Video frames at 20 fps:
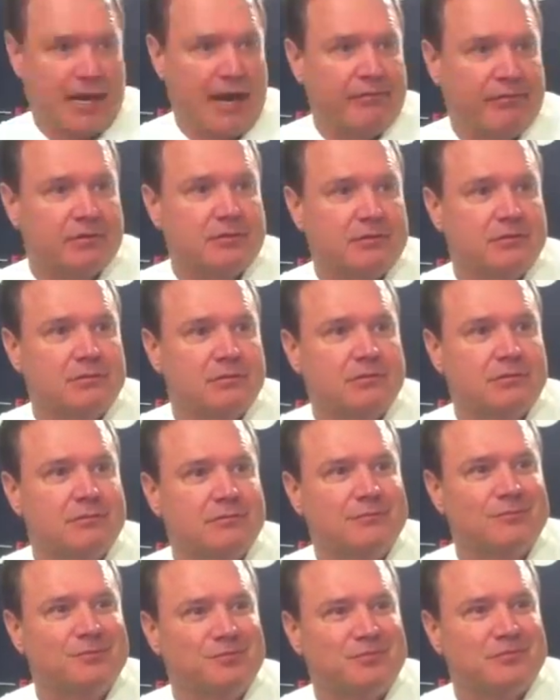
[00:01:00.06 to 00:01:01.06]
Kevin.
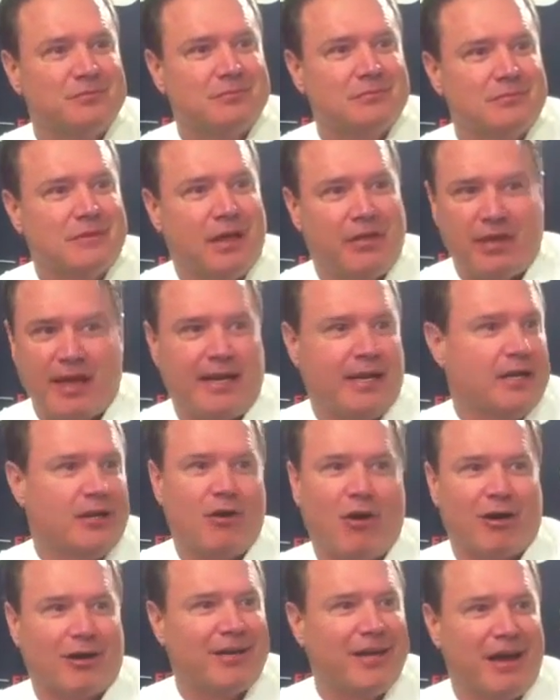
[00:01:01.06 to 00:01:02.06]
And they
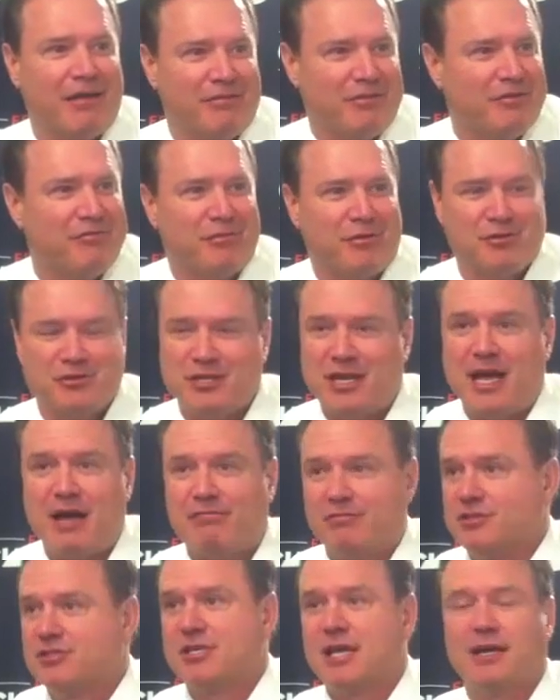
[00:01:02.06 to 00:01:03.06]
didn't guard Kevin the first
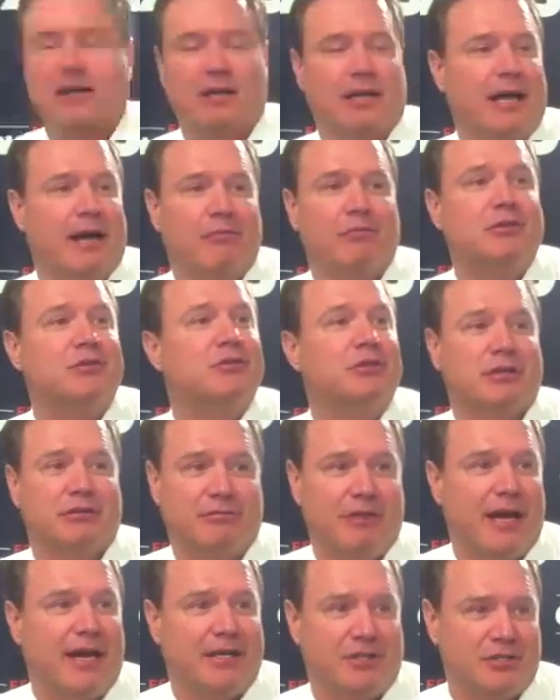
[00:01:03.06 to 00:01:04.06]
half. In the second half, we took
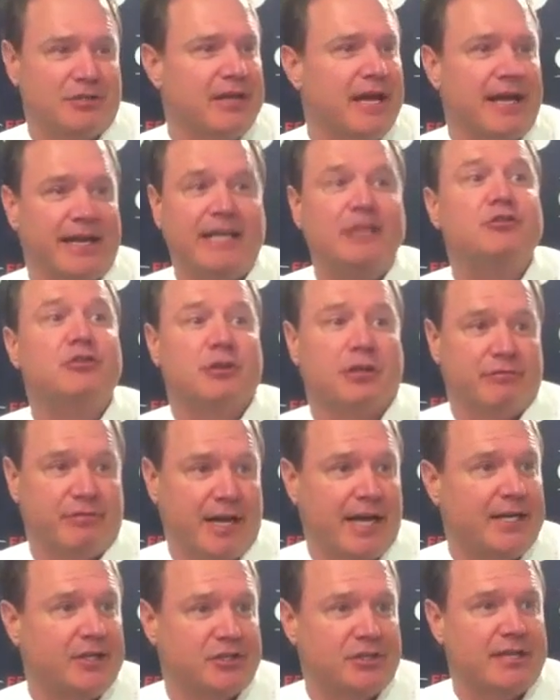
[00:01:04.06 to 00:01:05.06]
advantage of that. He took
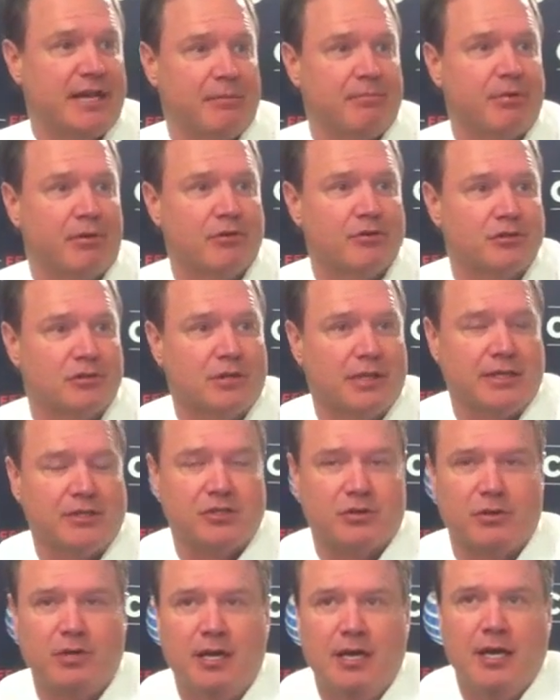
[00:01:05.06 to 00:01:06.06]
advantage of that personally.
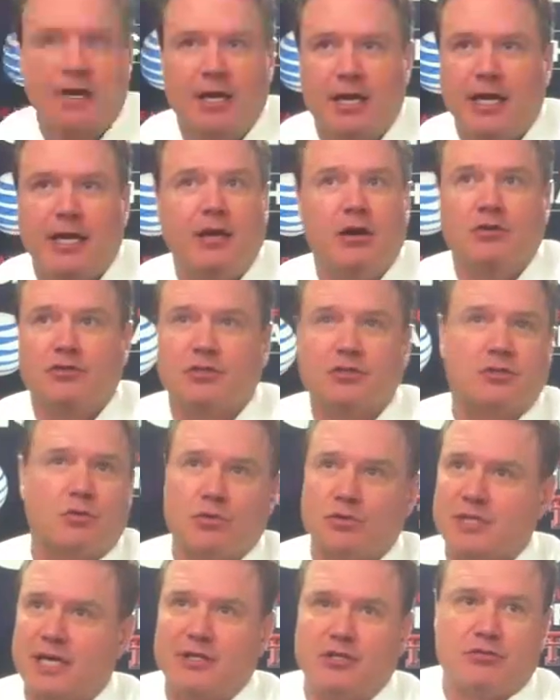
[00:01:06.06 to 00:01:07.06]
So he goes and
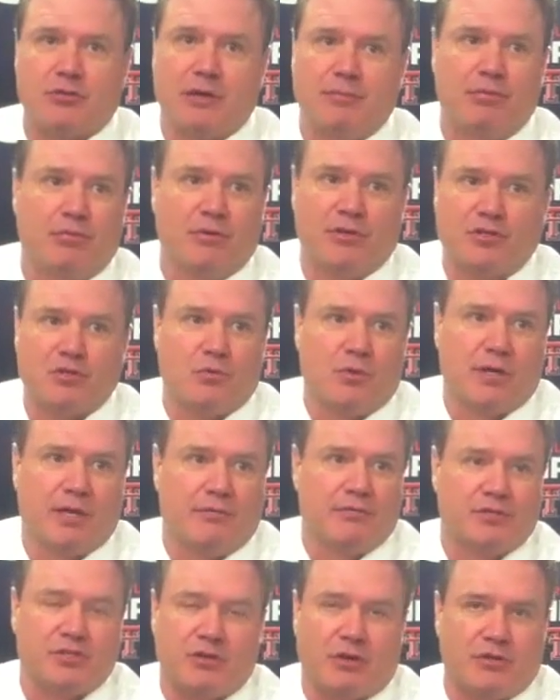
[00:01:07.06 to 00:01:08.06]
scores 8 straight points or
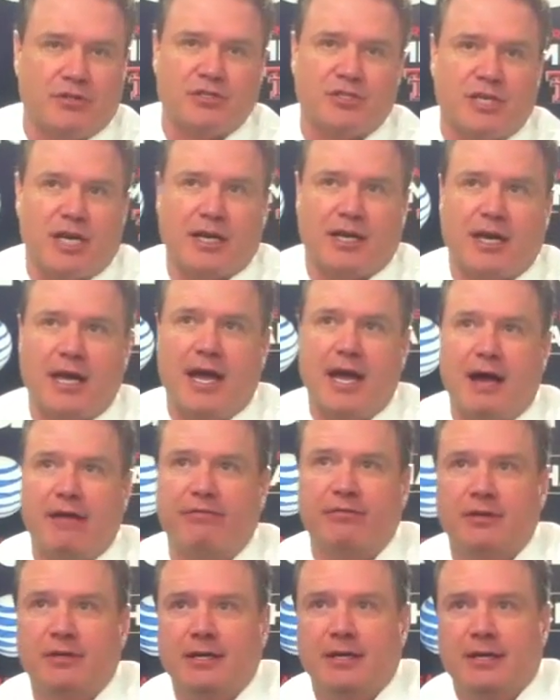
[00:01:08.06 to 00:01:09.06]
whatever to start the second
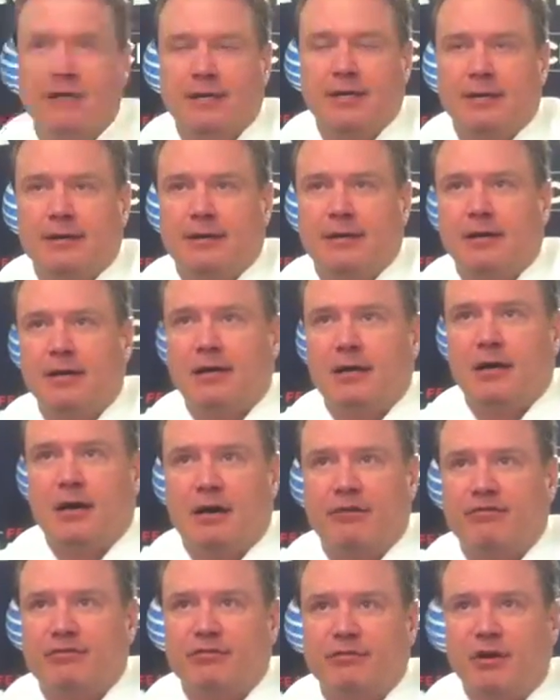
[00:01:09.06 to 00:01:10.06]
half
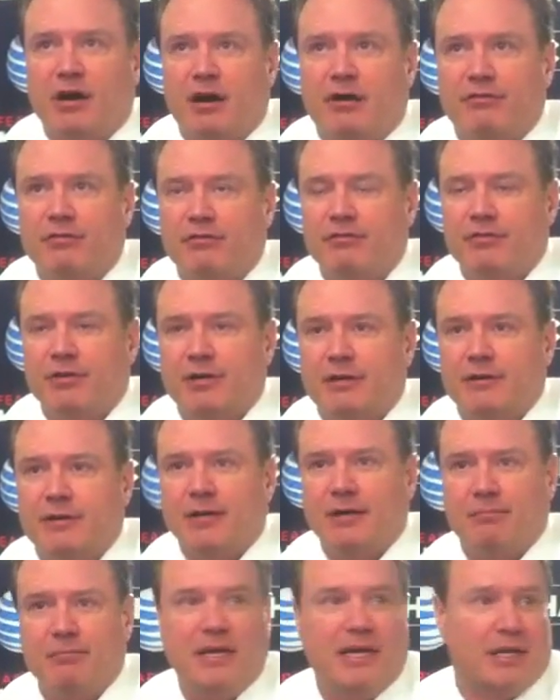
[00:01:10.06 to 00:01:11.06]
off
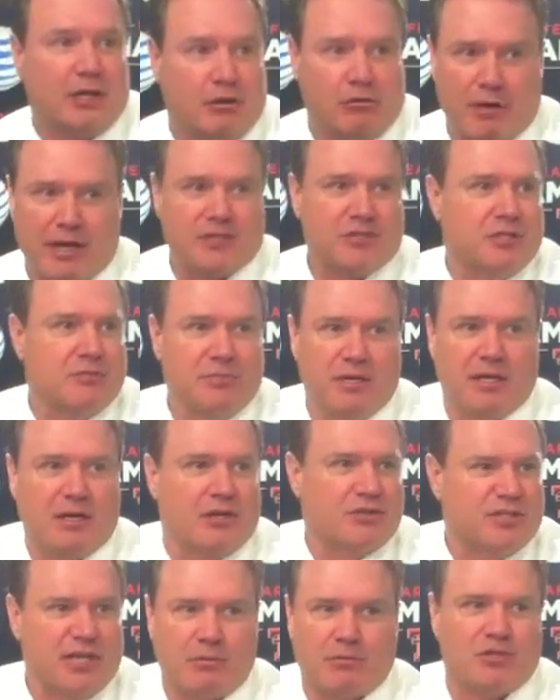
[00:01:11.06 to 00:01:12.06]
of being aggressive
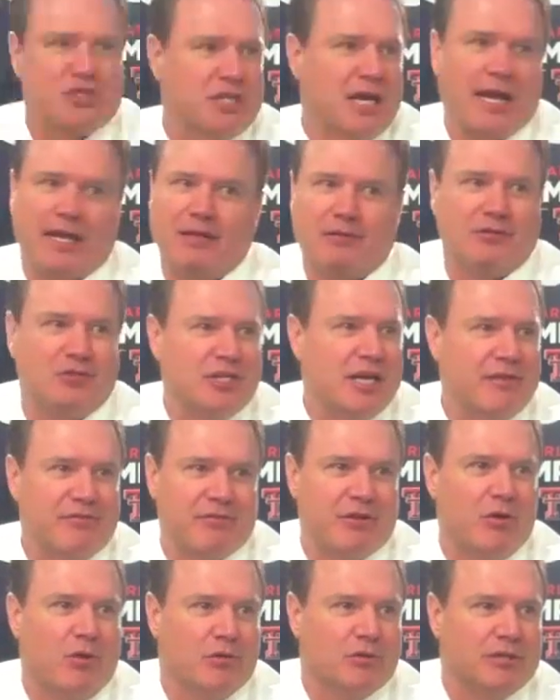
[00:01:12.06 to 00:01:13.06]
because they were shading
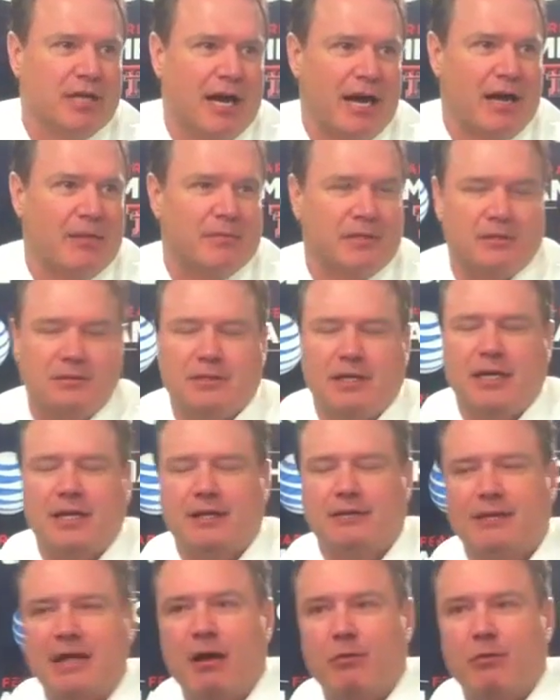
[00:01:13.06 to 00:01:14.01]
Jeff the whole time, and